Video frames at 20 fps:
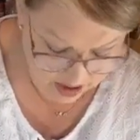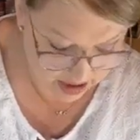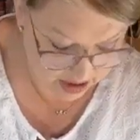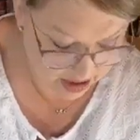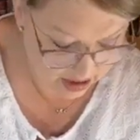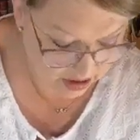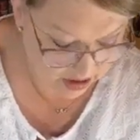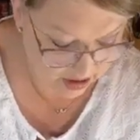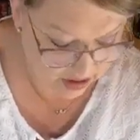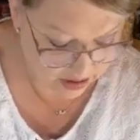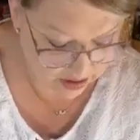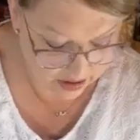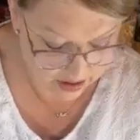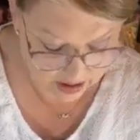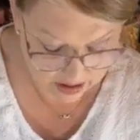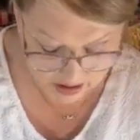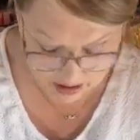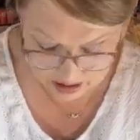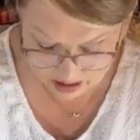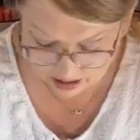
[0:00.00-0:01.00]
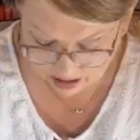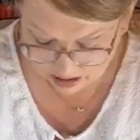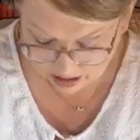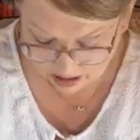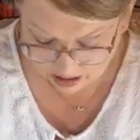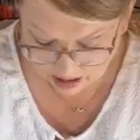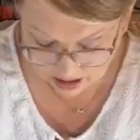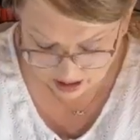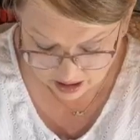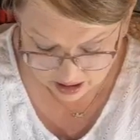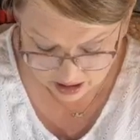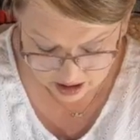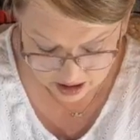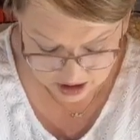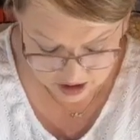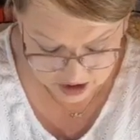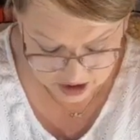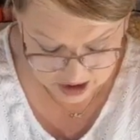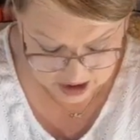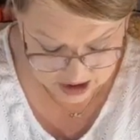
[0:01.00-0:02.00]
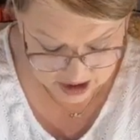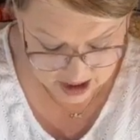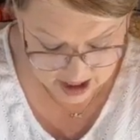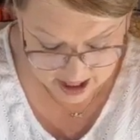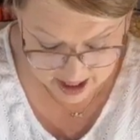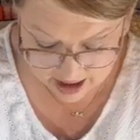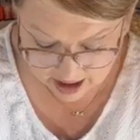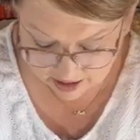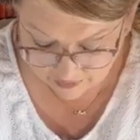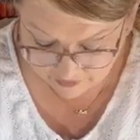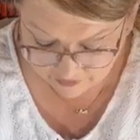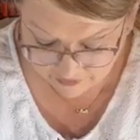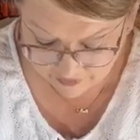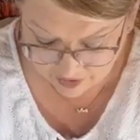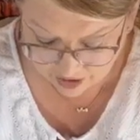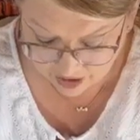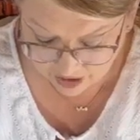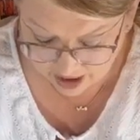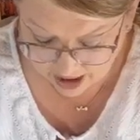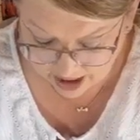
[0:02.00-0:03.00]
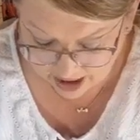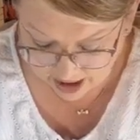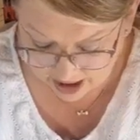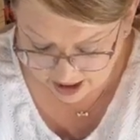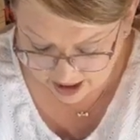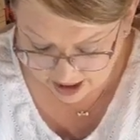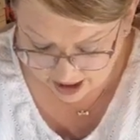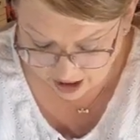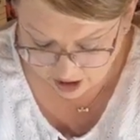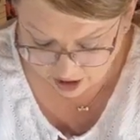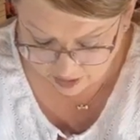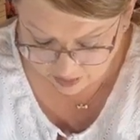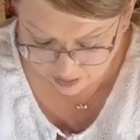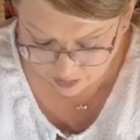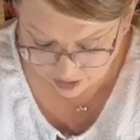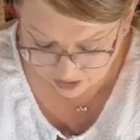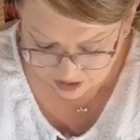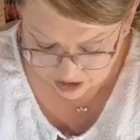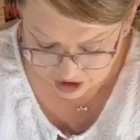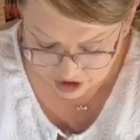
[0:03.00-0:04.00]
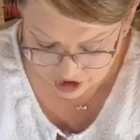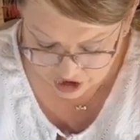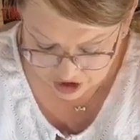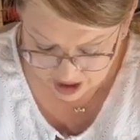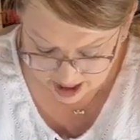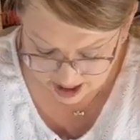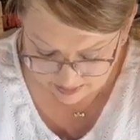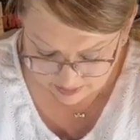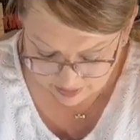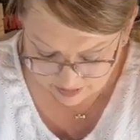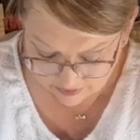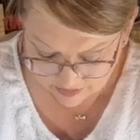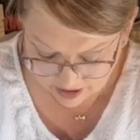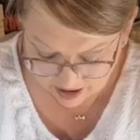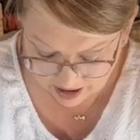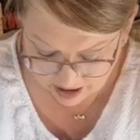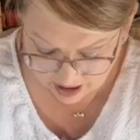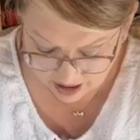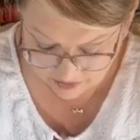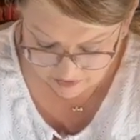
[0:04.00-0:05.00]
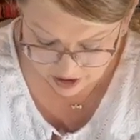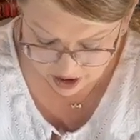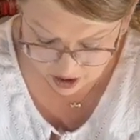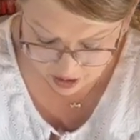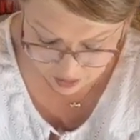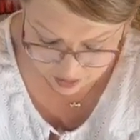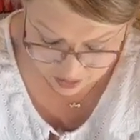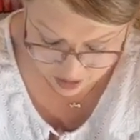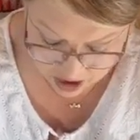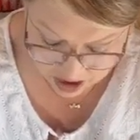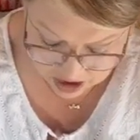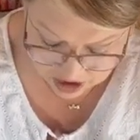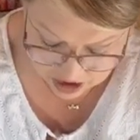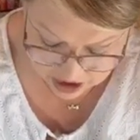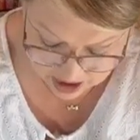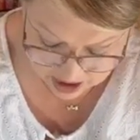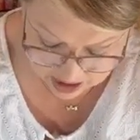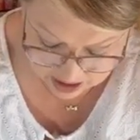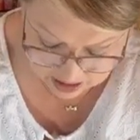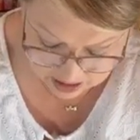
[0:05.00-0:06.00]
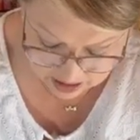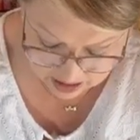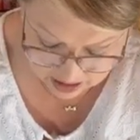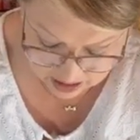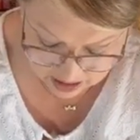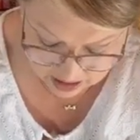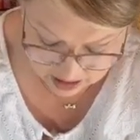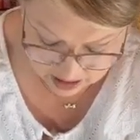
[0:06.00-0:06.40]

one here. Just to kind of fill in and help with the shape of the whole project.